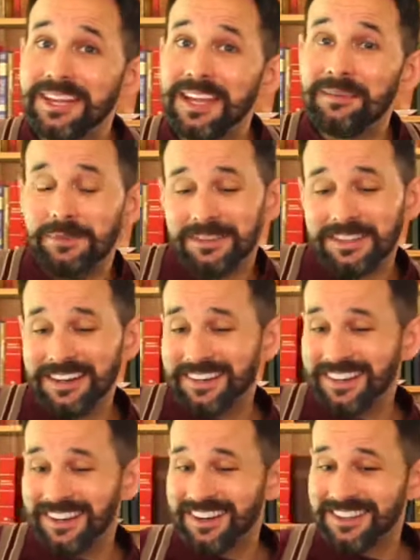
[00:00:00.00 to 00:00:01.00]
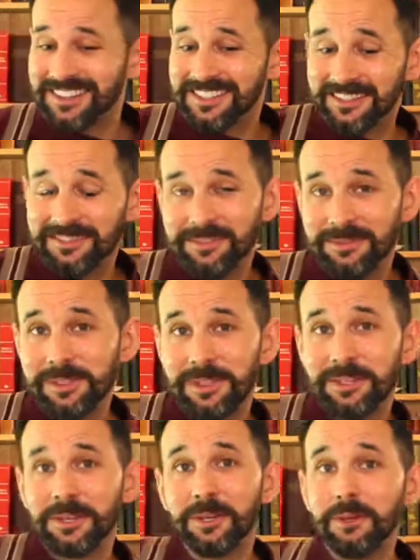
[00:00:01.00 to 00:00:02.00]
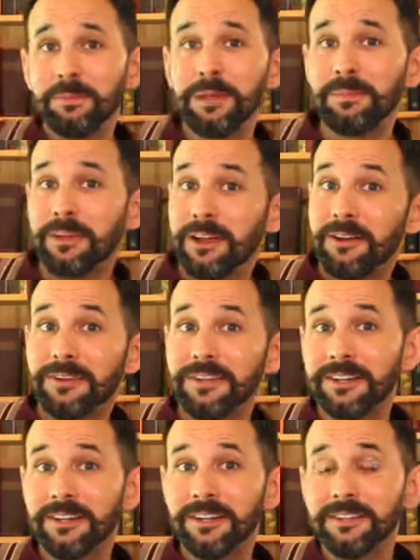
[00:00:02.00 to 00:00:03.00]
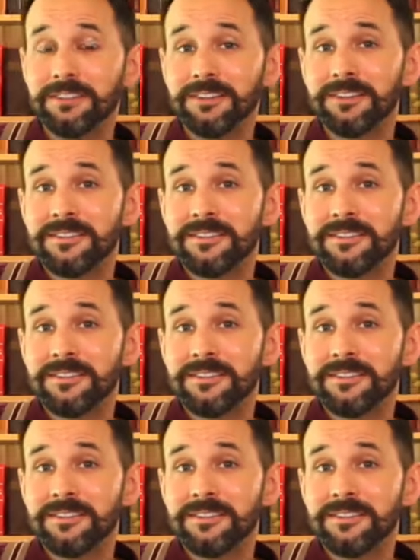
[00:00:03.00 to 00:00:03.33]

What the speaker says: get bogged down in that kind of stuff, and we should look at who people are inside, right?